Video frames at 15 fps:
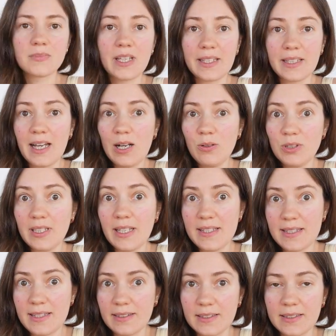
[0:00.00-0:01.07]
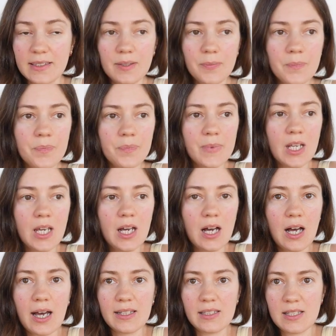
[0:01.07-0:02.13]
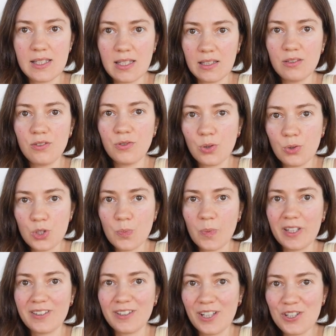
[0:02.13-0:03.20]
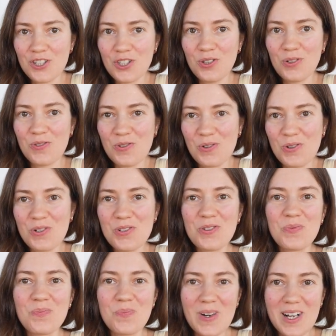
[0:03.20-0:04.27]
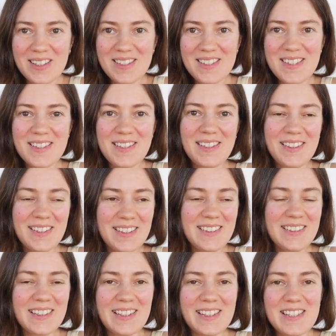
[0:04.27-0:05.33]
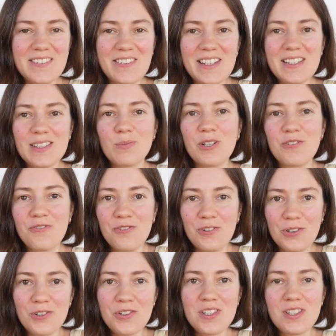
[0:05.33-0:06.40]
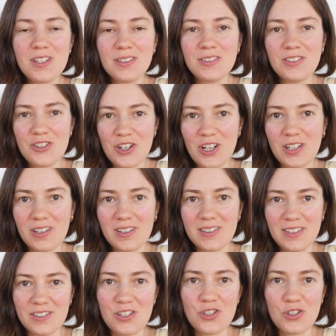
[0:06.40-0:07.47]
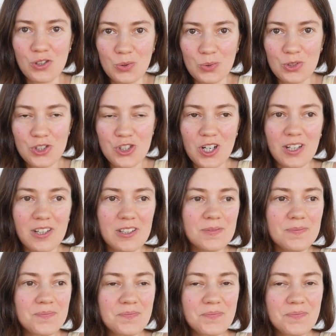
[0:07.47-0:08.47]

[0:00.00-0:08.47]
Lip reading: And how did I start it? I decided to focus my attention, of course, on balancing, healing, and activating my first chakra, it is root chakra.